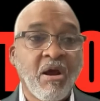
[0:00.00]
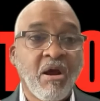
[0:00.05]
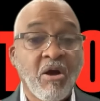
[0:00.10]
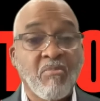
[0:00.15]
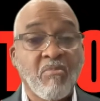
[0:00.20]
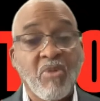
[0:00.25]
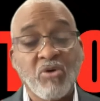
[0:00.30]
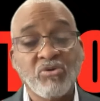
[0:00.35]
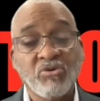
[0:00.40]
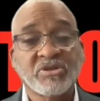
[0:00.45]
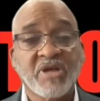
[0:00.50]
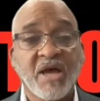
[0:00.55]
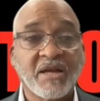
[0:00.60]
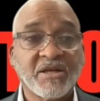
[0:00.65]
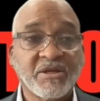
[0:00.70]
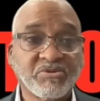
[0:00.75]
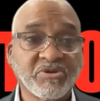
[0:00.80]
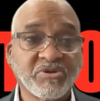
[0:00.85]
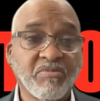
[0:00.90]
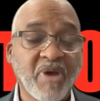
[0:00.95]
or most
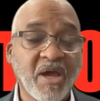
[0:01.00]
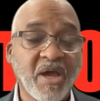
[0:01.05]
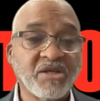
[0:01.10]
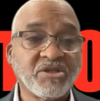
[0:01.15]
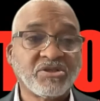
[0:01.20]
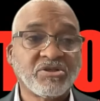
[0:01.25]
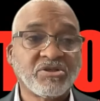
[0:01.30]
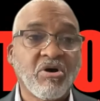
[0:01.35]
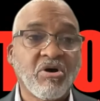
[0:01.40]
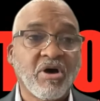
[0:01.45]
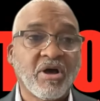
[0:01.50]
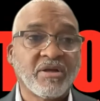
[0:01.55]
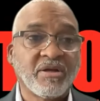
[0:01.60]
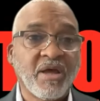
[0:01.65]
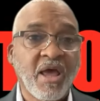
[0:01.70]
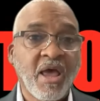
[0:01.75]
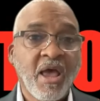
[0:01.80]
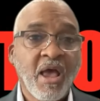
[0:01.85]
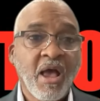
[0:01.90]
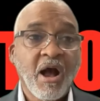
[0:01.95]
scholarships, are based on